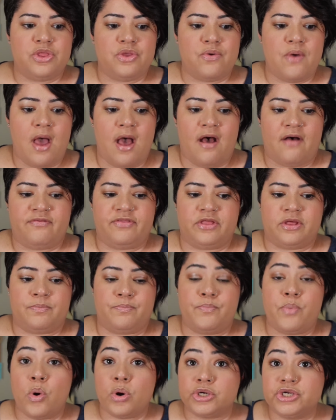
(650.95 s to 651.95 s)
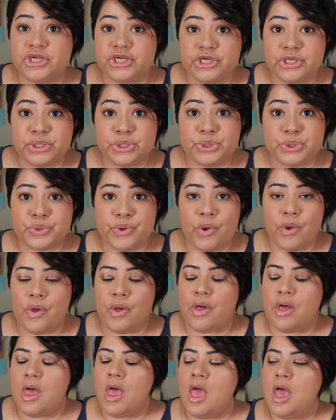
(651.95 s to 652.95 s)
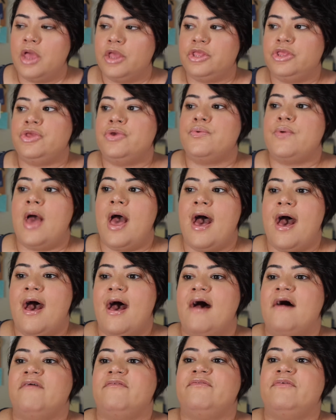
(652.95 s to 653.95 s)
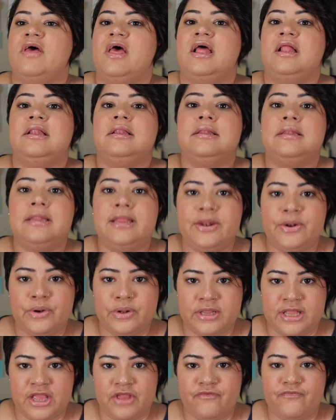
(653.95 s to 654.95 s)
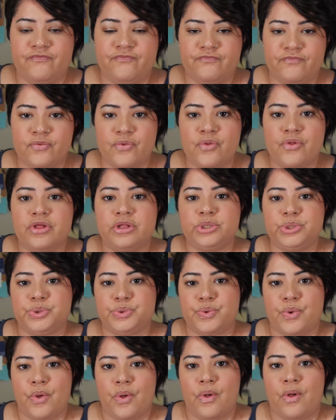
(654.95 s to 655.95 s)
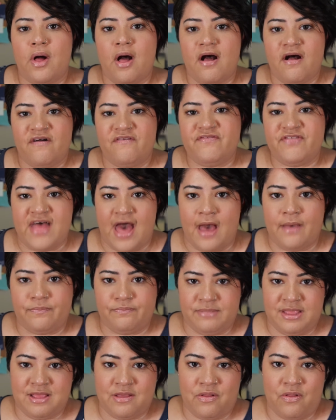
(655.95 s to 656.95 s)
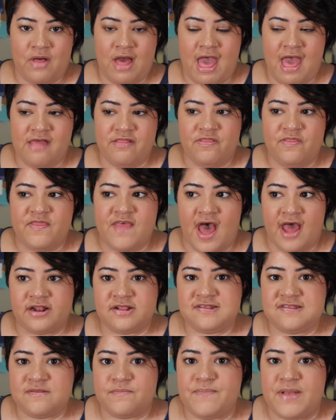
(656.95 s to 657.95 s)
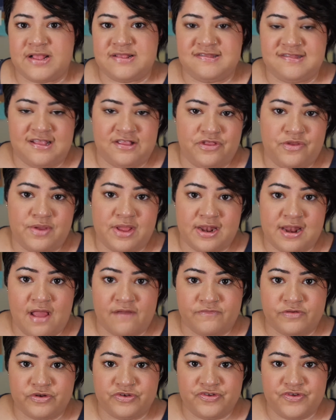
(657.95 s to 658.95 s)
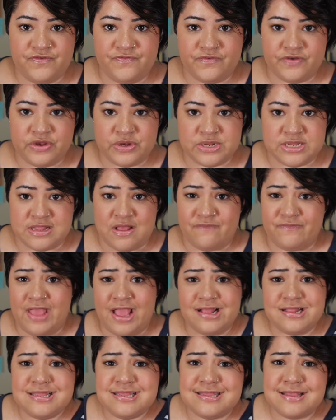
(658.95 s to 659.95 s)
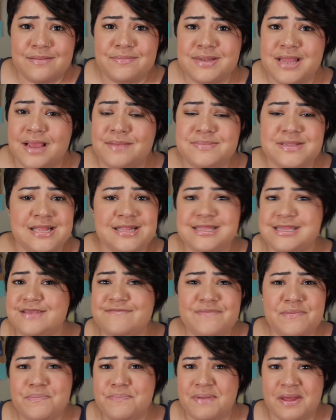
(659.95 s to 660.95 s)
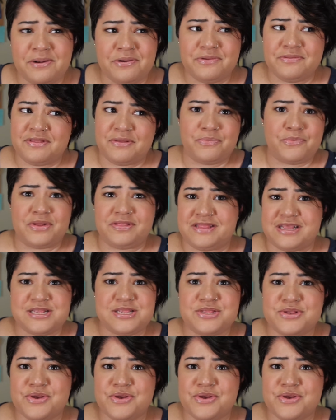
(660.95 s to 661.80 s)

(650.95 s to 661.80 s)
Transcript: you have the portion control, you have literally full control of that meal, and that is the best thing you can ever do for yourself. And sometimes it's even better than what they